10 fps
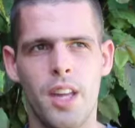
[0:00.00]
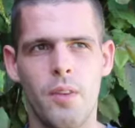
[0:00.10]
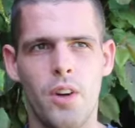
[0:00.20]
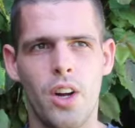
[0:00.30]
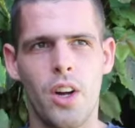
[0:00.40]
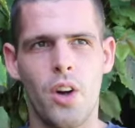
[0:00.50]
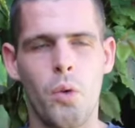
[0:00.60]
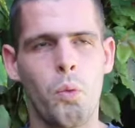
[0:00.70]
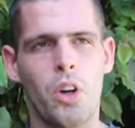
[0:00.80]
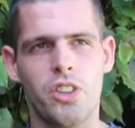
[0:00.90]
They were
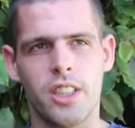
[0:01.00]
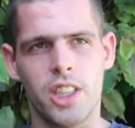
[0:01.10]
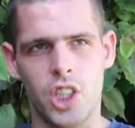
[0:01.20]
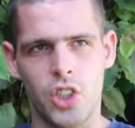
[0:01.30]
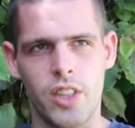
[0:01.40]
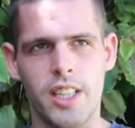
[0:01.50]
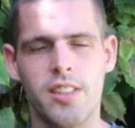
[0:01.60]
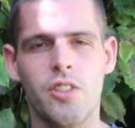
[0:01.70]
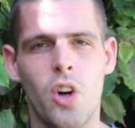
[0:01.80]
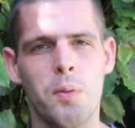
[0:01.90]
wandering the streets
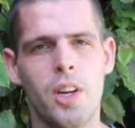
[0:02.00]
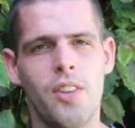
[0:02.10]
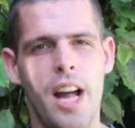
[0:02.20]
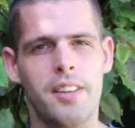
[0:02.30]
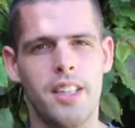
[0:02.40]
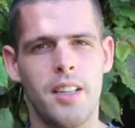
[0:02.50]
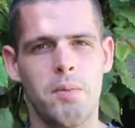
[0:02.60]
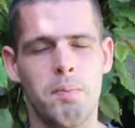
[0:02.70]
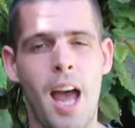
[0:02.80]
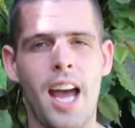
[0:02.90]
and roaming around in
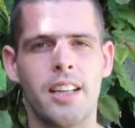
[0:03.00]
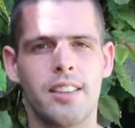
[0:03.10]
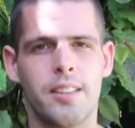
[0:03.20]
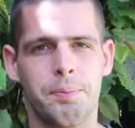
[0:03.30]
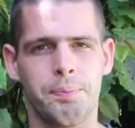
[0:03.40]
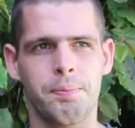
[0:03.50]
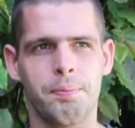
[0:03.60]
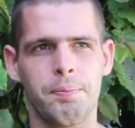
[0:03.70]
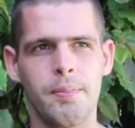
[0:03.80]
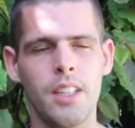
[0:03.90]
packs.
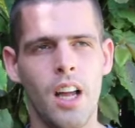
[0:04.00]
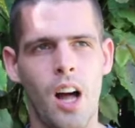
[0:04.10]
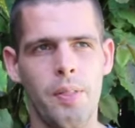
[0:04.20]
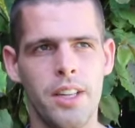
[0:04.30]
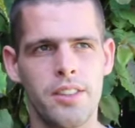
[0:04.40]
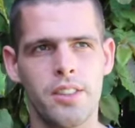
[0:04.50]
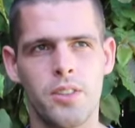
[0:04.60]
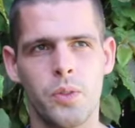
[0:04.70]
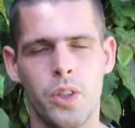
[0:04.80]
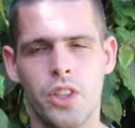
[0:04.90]
Um, this
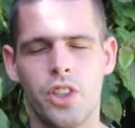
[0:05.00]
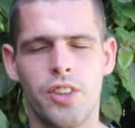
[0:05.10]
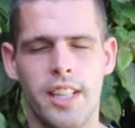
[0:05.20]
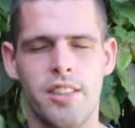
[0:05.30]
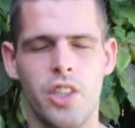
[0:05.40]
would create a